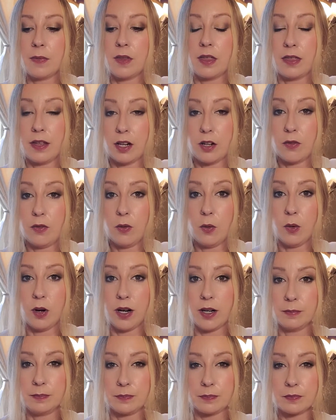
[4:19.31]

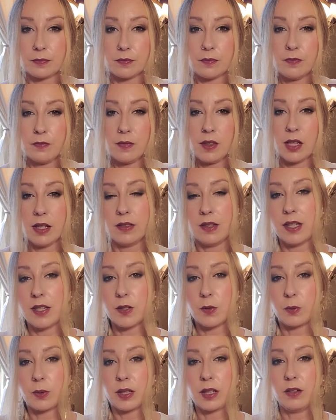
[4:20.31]
Therefore,
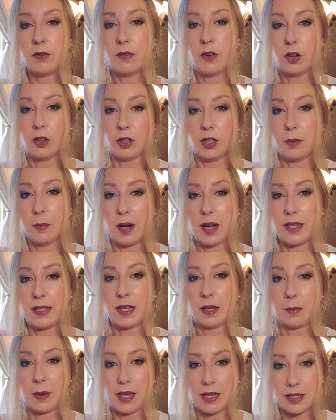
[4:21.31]
these really
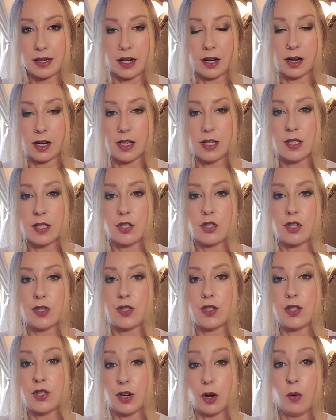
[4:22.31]
volumizing mascaras
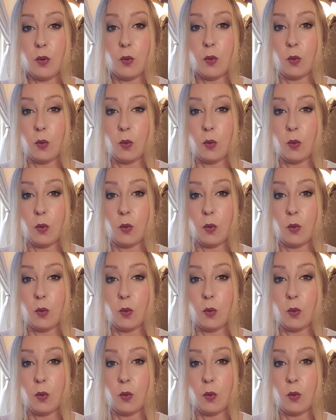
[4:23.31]
just don't